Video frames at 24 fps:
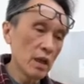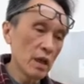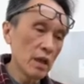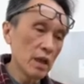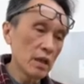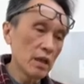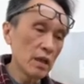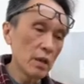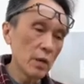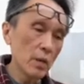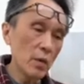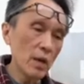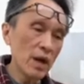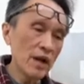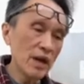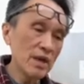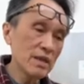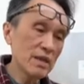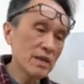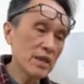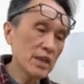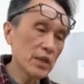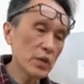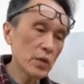the
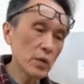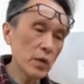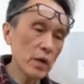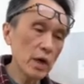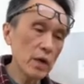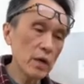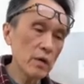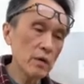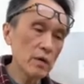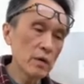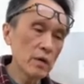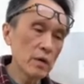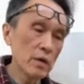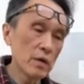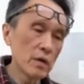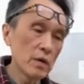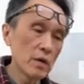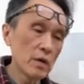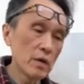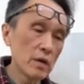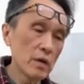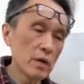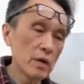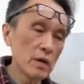YC12.
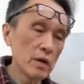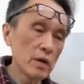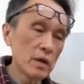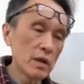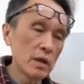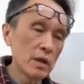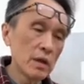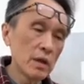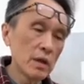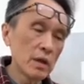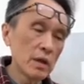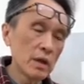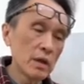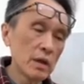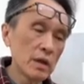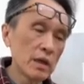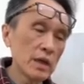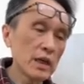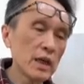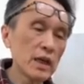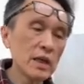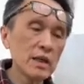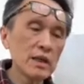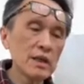
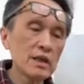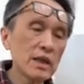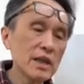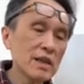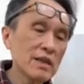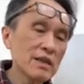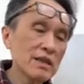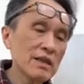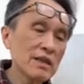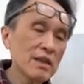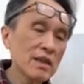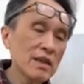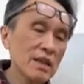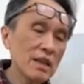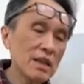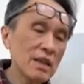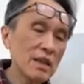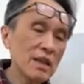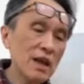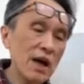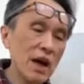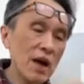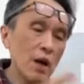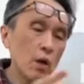Here it says
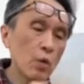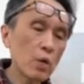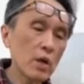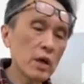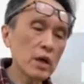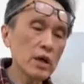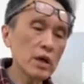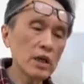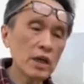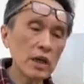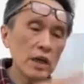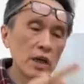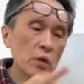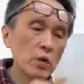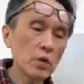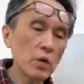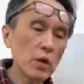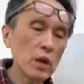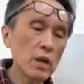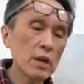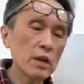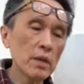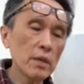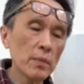circle, outward,
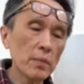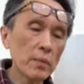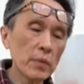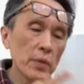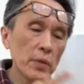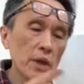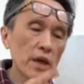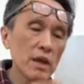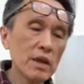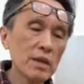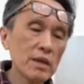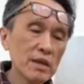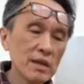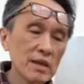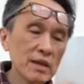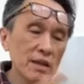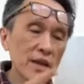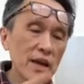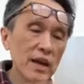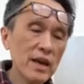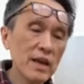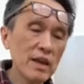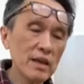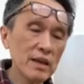inward, peak,
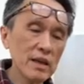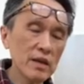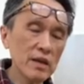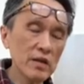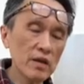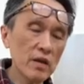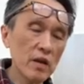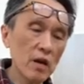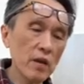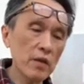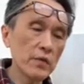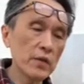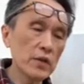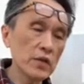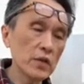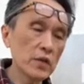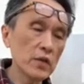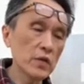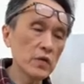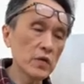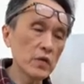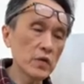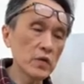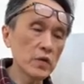stack is often
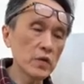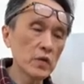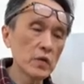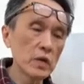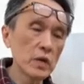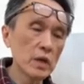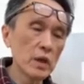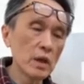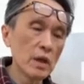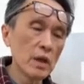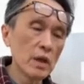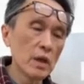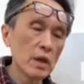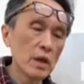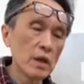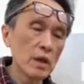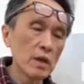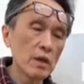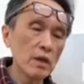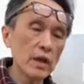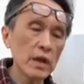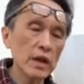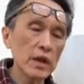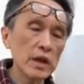used.
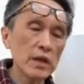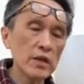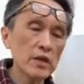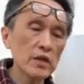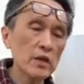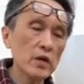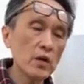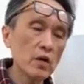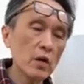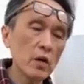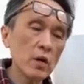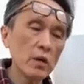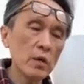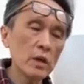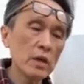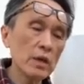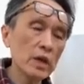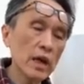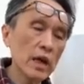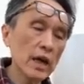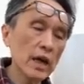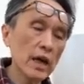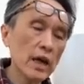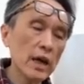Okay, so over
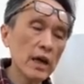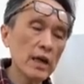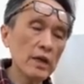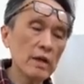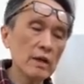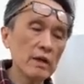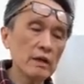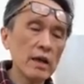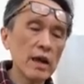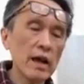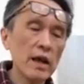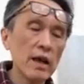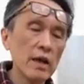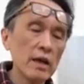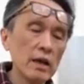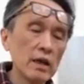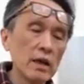there it write